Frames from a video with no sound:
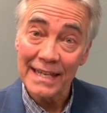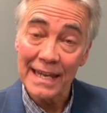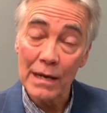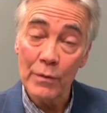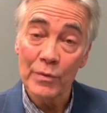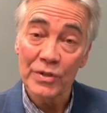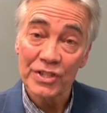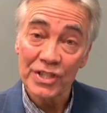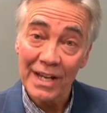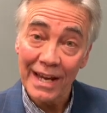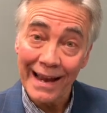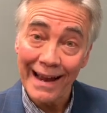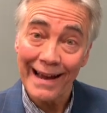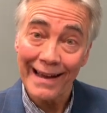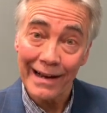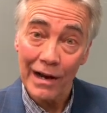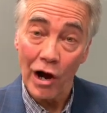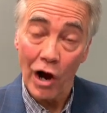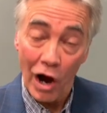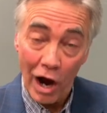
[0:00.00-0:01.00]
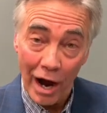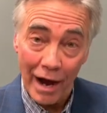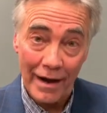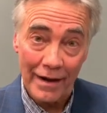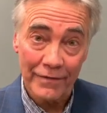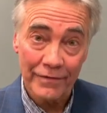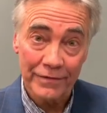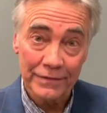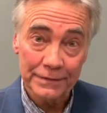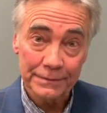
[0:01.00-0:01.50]
he was cut
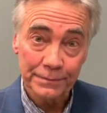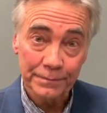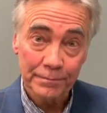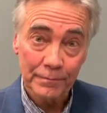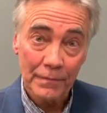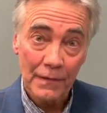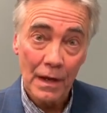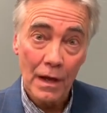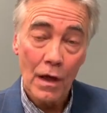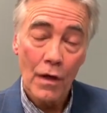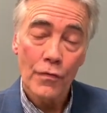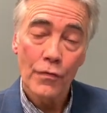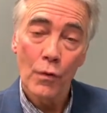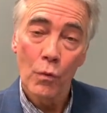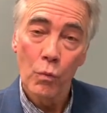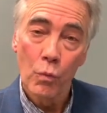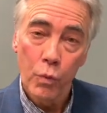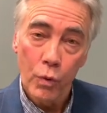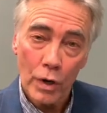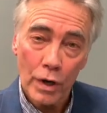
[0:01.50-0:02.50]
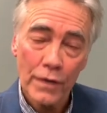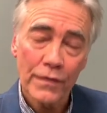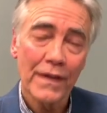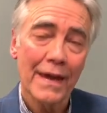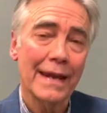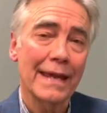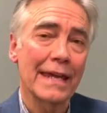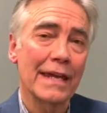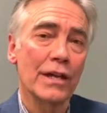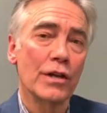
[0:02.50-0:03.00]
off, the word
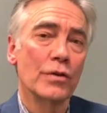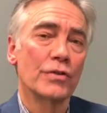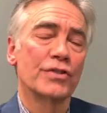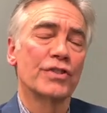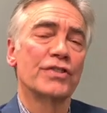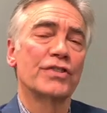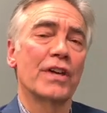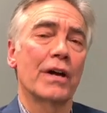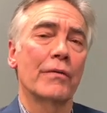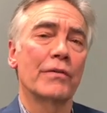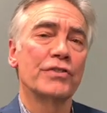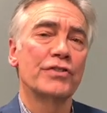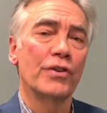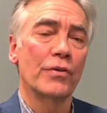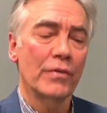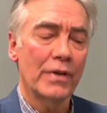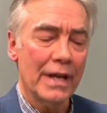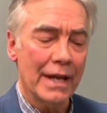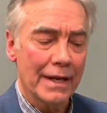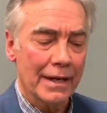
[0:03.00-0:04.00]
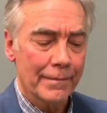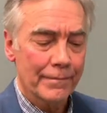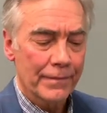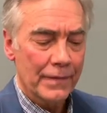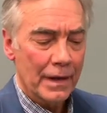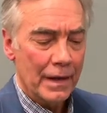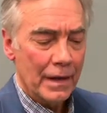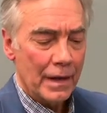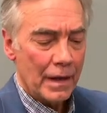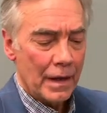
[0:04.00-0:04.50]
that he uses there is unique.
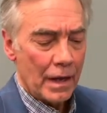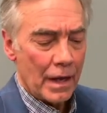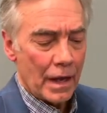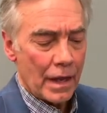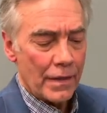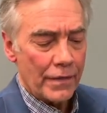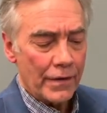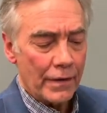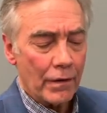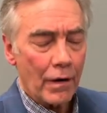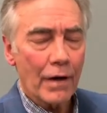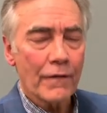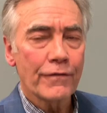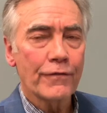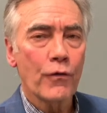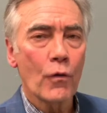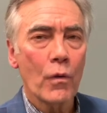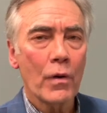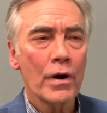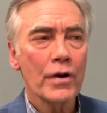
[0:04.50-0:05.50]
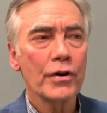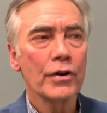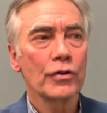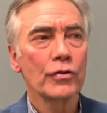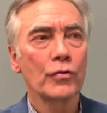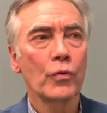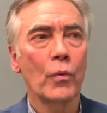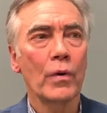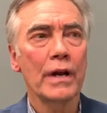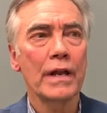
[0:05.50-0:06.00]
There are
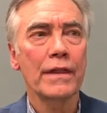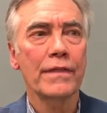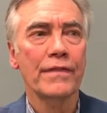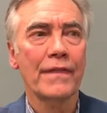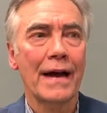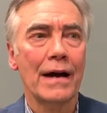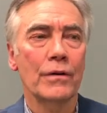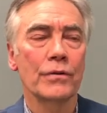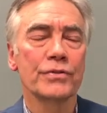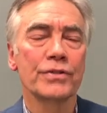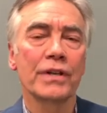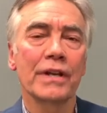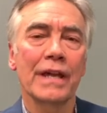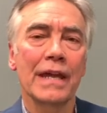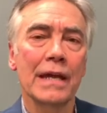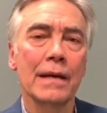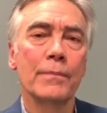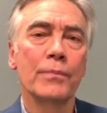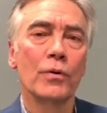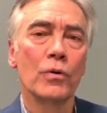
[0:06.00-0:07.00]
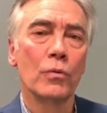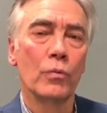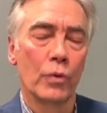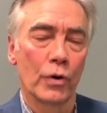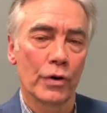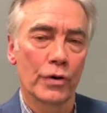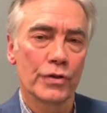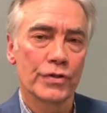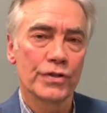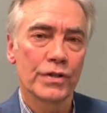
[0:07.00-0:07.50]
420,000 Hebrew
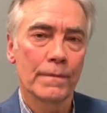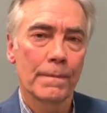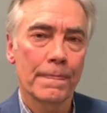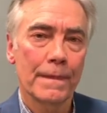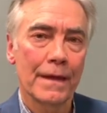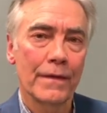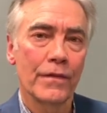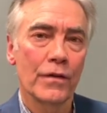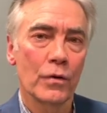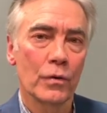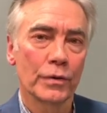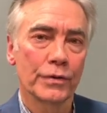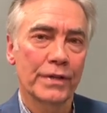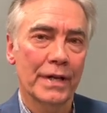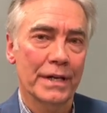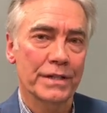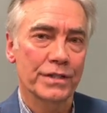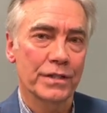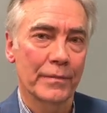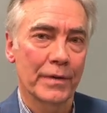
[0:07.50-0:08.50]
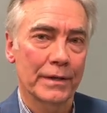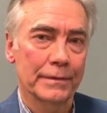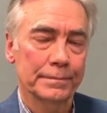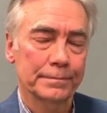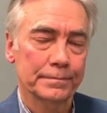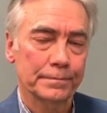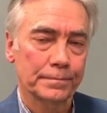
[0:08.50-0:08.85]
words in the Old Testament.